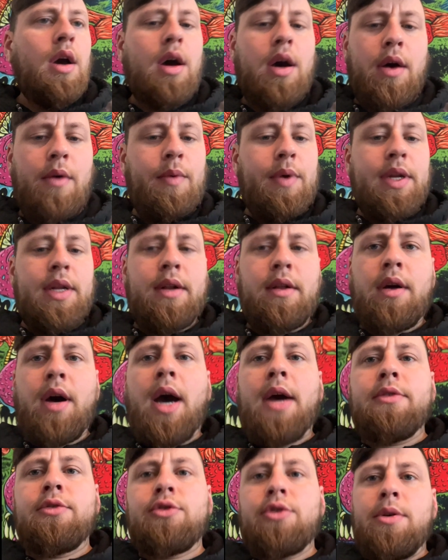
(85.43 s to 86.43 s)
We did a
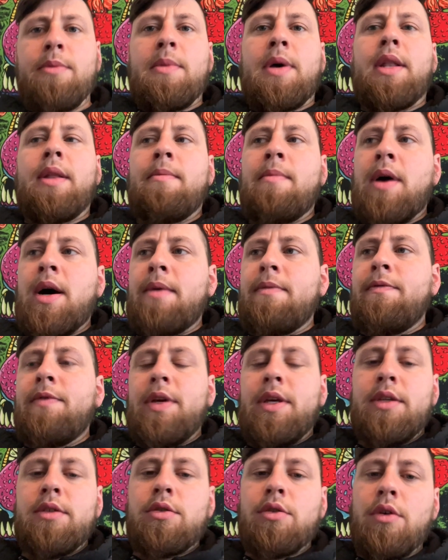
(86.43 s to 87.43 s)
live stream on the Mob
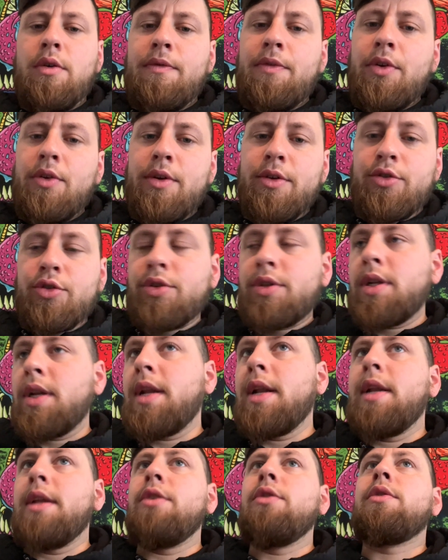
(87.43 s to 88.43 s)
V, so if you're interested
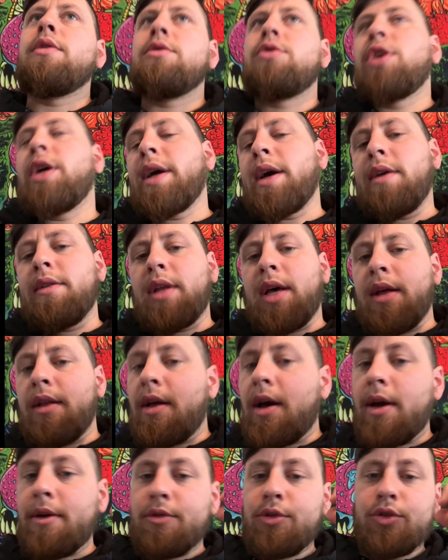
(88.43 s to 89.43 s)
in it, you can check out that
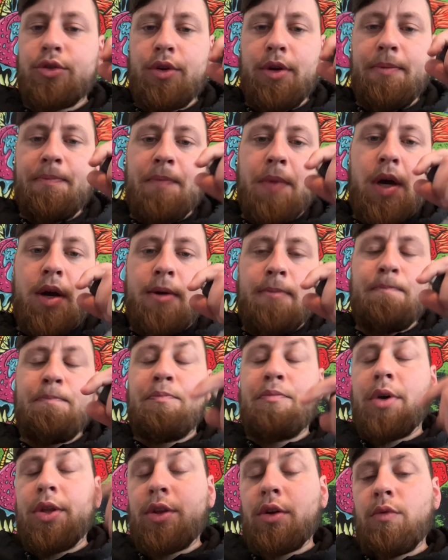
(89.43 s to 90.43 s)
live stream.
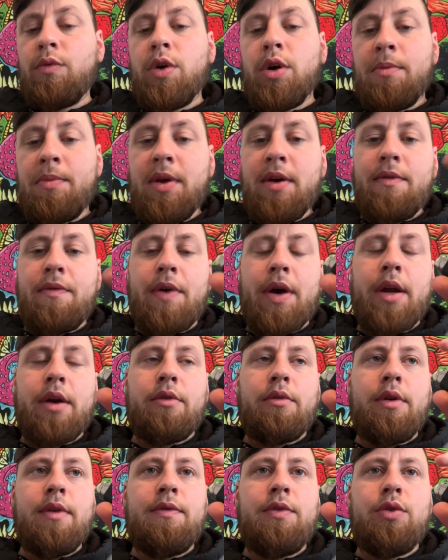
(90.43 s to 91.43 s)
But there will be a final
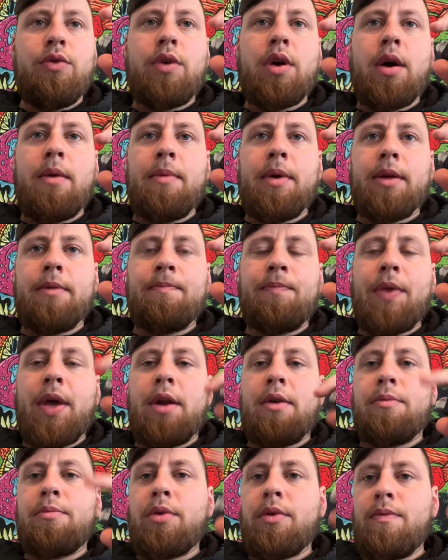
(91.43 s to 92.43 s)
review coming.
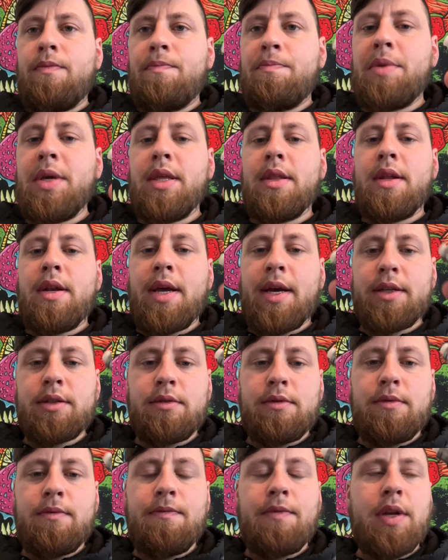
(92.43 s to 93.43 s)
That'll be the
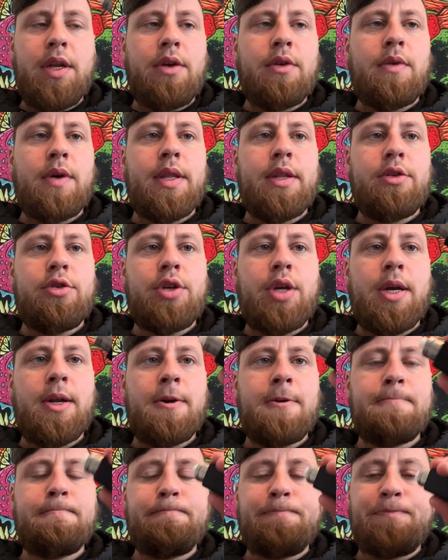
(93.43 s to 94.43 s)
next video on the channel.